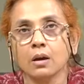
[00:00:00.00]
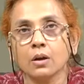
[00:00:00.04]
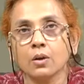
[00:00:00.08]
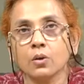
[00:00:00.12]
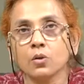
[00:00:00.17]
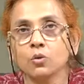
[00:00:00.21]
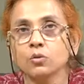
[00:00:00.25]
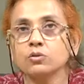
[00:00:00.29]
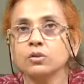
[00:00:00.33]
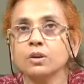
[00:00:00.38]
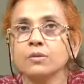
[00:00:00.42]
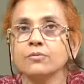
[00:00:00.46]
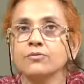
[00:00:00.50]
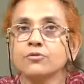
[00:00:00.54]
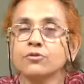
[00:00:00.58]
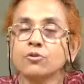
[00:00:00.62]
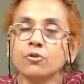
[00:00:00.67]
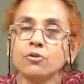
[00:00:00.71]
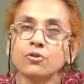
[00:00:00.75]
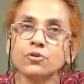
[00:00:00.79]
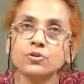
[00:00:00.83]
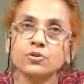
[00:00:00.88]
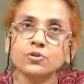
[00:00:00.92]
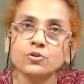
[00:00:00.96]
growth of
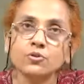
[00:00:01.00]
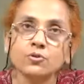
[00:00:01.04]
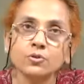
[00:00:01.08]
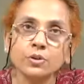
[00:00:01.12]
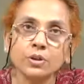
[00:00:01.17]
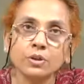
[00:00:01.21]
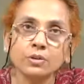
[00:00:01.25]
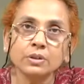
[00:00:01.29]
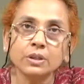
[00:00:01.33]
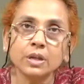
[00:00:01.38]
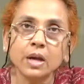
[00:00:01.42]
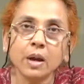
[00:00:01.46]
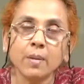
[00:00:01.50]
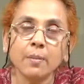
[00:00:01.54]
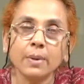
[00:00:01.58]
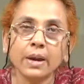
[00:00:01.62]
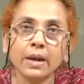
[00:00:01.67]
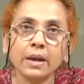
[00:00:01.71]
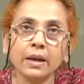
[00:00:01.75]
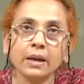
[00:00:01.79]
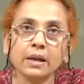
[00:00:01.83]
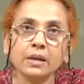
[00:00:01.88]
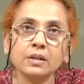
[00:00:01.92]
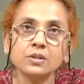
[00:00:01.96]
short story on the
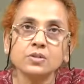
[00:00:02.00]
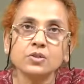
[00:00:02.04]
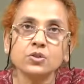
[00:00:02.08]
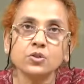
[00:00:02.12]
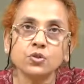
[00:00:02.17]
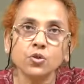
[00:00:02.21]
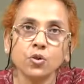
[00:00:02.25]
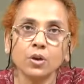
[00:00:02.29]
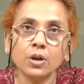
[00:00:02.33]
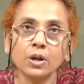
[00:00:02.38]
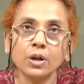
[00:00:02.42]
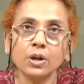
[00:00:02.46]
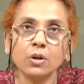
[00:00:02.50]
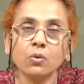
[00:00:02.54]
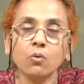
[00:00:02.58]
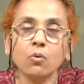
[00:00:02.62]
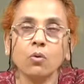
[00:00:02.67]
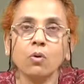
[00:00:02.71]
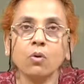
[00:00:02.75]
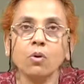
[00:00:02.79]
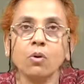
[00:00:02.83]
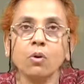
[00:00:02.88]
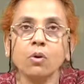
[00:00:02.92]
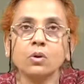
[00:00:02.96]
American soil
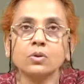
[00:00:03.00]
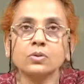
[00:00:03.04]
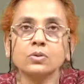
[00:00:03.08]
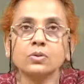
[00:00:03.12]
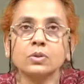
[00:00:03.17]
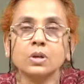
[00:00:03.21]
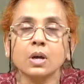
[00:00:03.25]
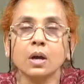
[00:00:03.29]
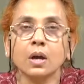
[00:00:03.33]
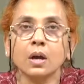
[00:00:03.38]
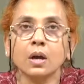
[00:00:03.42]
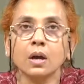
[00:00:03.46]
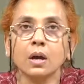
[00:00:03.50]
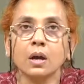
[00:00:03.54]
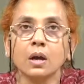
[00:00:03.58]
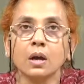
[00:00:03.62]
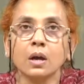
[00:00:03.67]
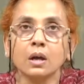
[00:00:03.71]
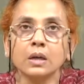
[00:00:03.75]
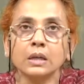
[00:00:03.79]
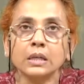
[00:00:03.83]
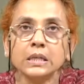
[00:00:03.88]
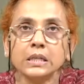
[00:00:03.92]
was uh,